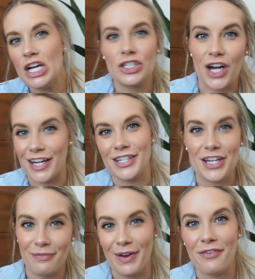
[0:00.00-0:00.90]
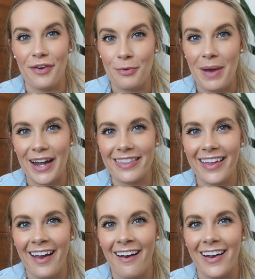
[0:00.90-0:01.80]
trying to shove my phone back in
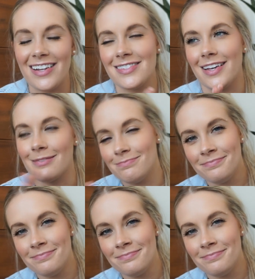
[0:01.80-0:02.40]
there and it's like